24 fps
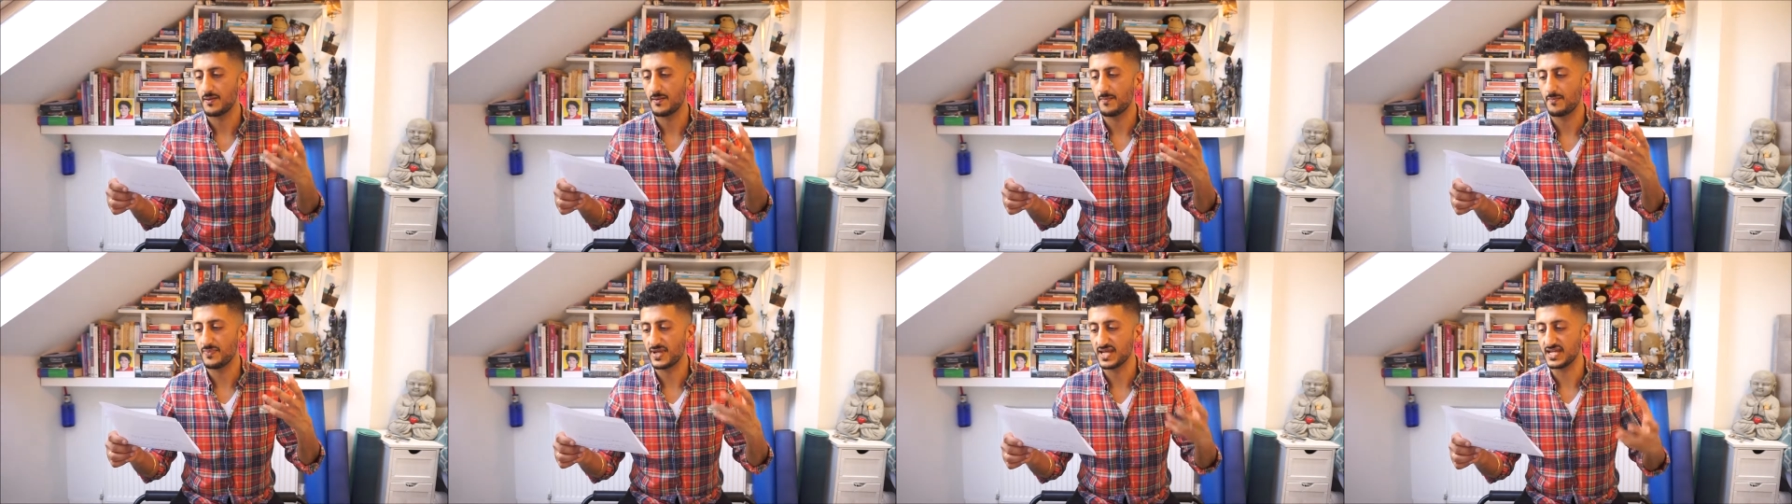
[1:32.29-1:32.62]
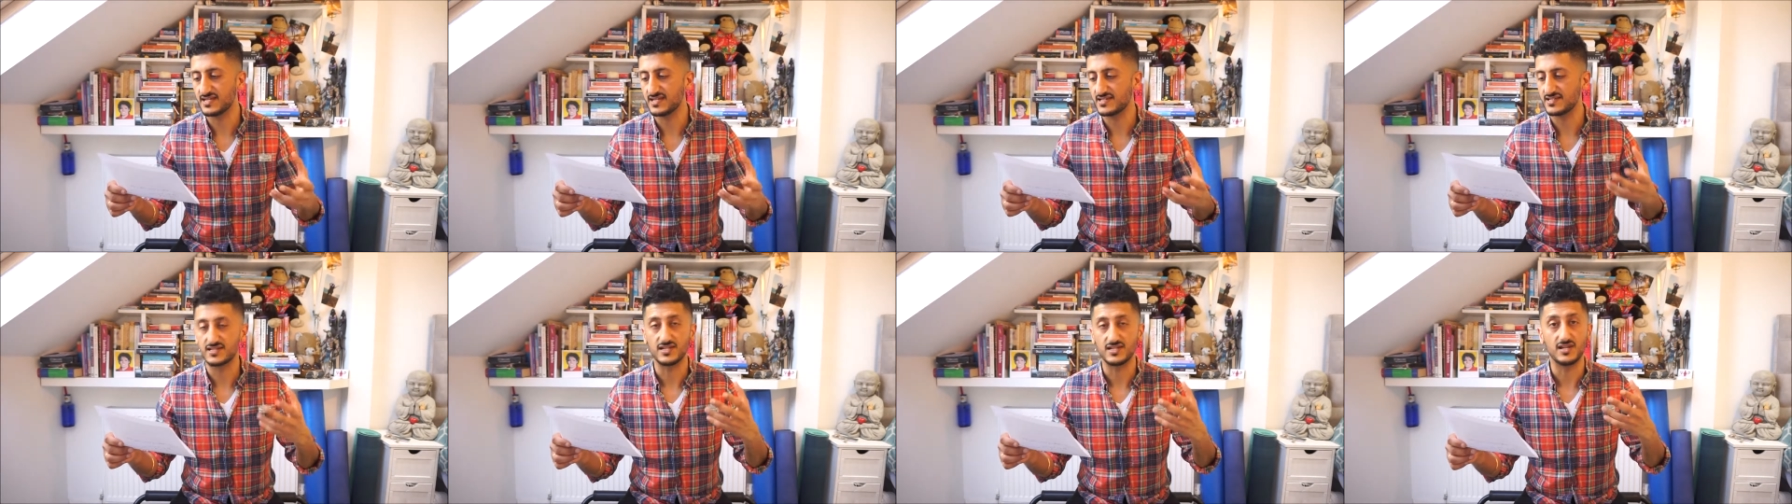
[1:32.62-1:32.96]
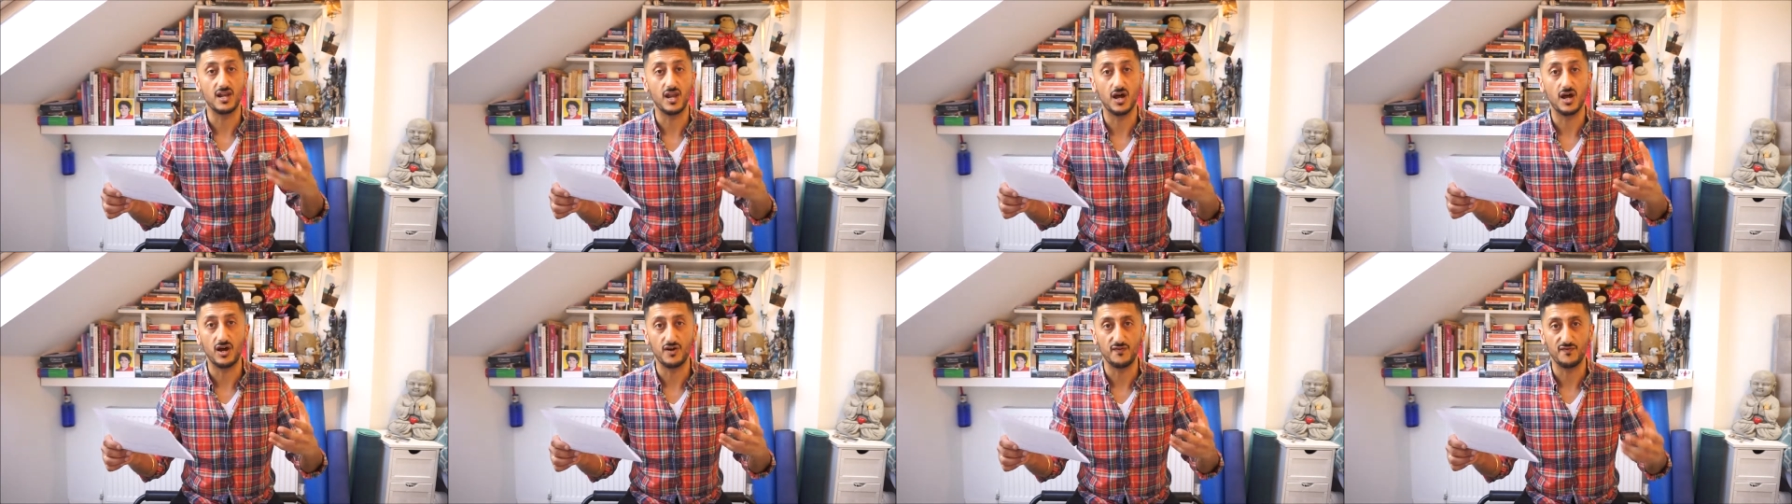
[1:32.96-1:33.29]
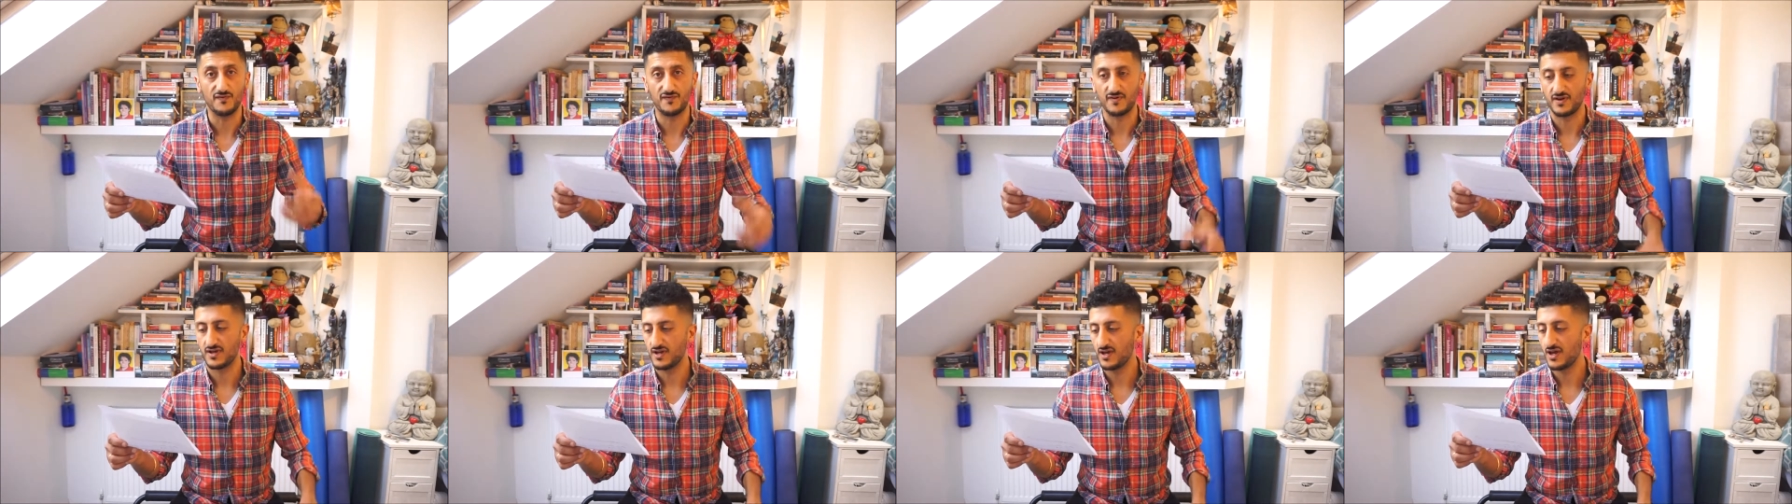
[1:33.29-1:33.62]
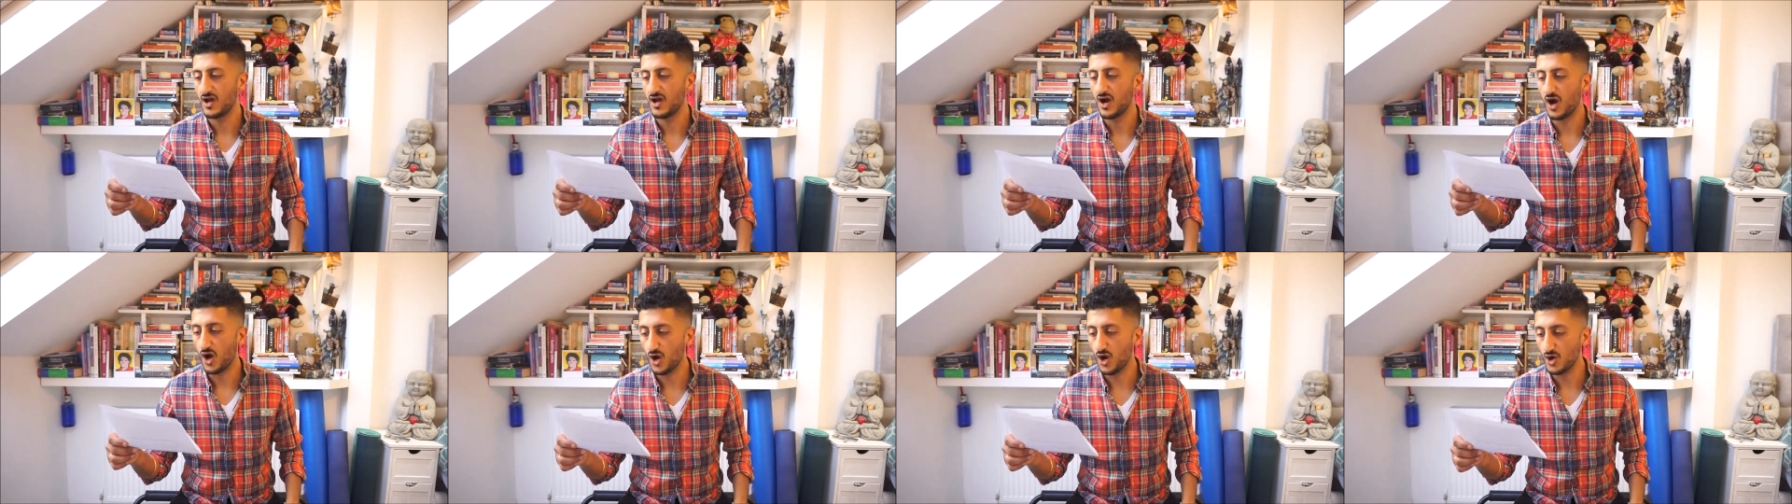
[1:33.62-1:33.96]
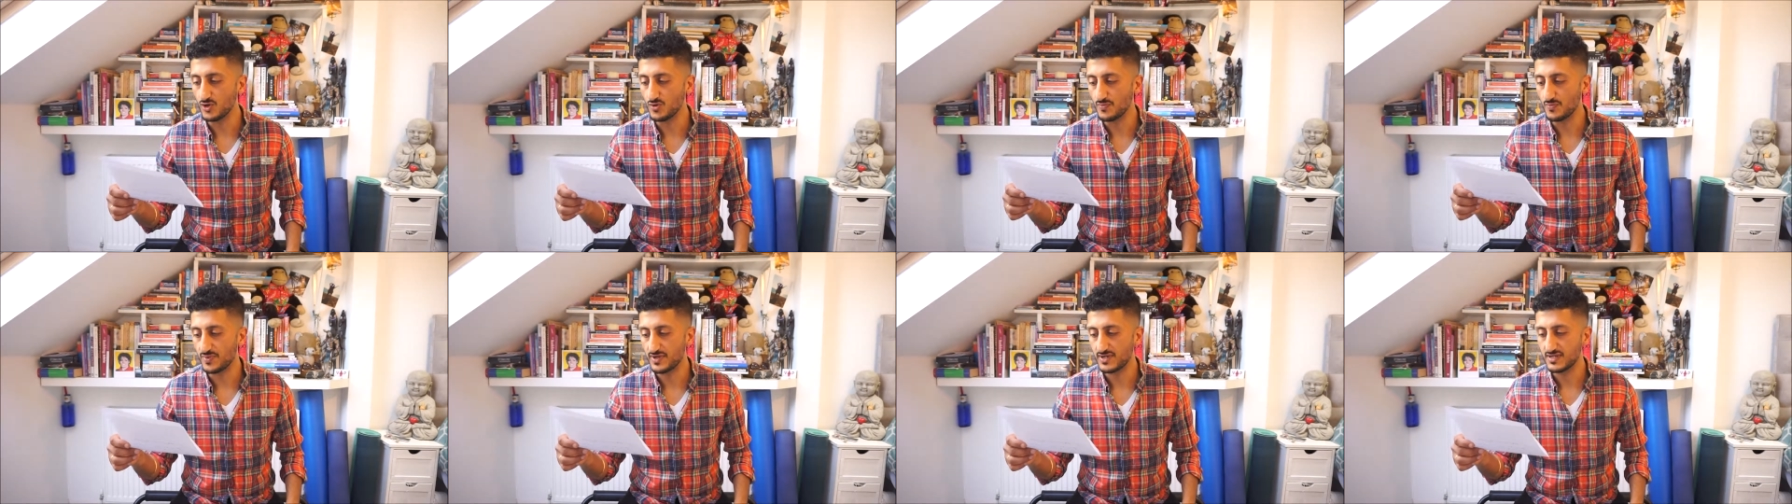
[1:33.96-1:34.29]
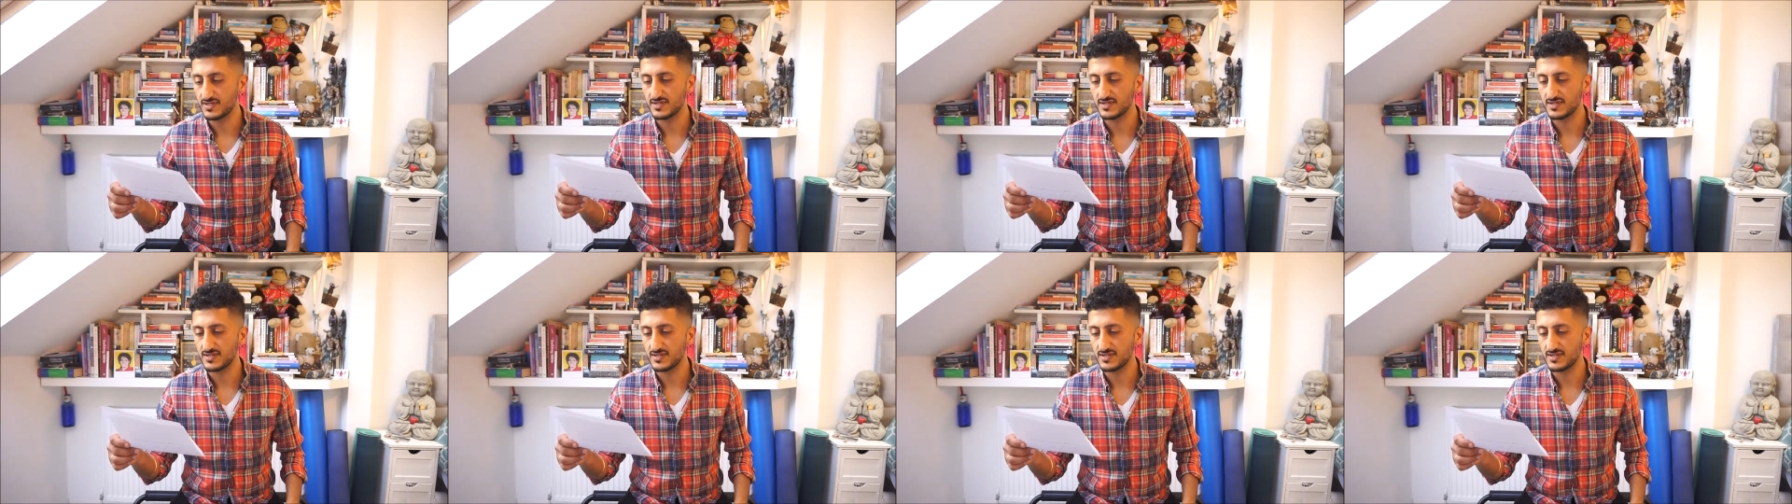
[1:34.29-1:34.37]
peace, love, hope,